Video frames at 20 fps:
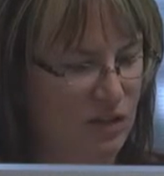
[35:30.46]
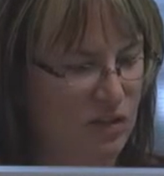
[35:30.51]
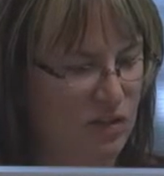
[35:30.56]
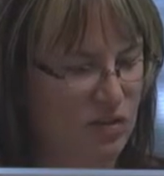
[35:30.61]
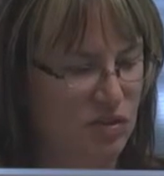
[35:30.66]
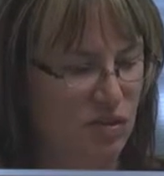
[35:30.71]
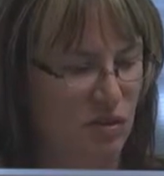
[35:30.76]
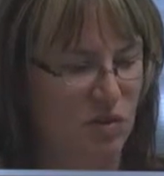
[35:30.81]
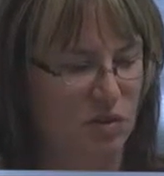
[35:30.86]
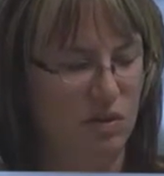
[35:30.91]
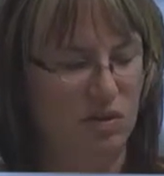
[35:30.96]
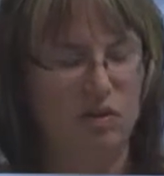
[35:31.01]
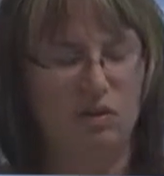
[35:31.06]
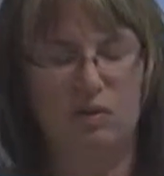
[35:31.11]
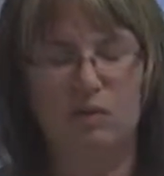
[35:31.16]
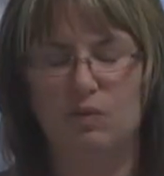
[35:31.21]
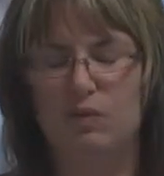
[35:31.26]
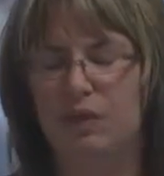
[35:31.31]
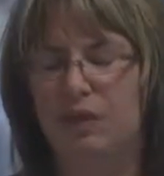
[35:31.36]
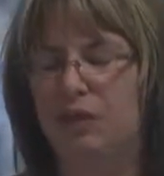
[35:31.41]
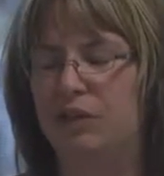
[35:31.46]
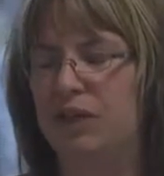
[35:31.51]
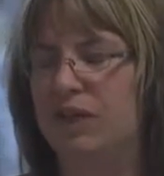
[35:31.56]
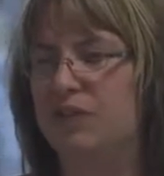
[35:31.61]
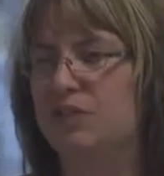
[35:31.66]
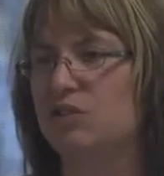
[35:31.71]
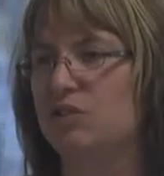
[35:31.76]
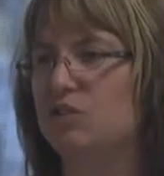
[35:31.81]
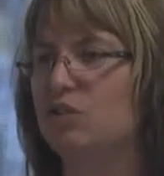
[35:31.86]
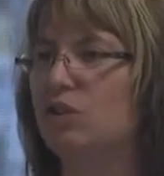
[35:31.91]
So when you
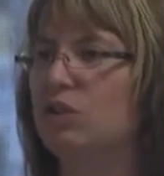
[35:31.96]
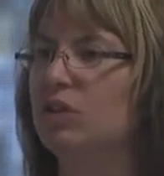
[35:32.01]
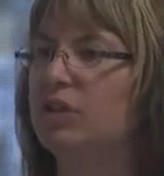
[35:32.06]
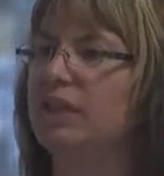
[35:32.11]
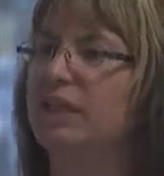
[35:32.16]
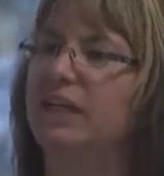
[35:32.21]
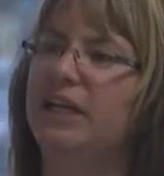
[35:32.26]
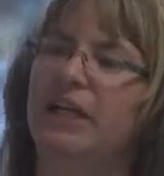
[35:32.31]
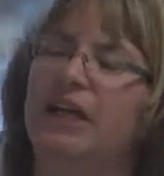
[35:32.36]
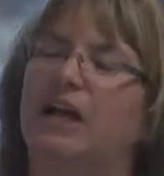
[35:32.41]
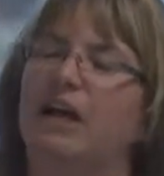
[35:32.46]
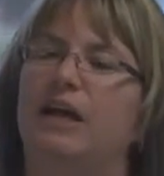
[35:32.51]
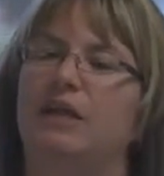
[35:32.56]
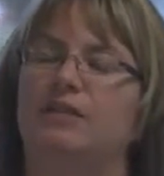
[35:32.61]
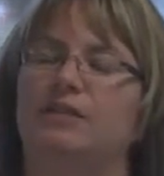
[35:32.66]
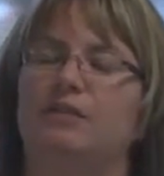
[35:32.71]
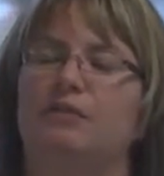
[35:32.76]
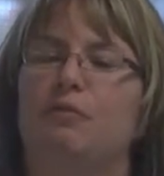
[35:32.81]
guys are looking at